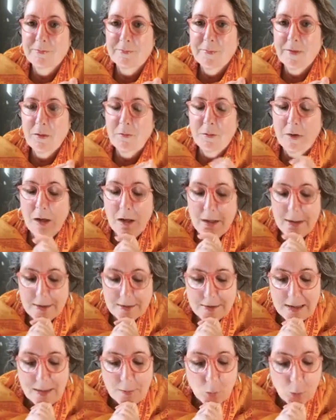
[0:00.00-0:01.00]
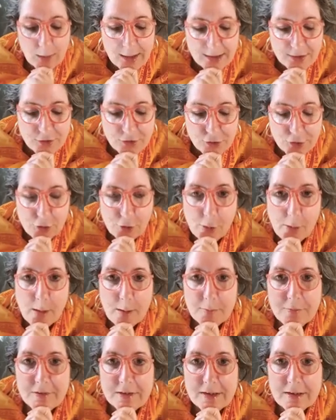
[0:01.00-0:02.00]
Right. And where did you grow
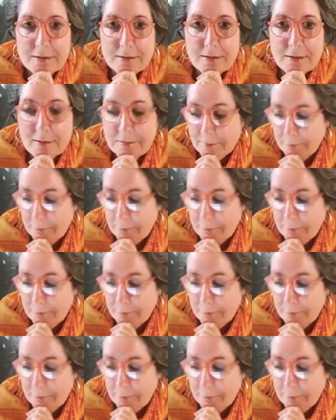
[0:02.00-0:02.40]
up, Vix?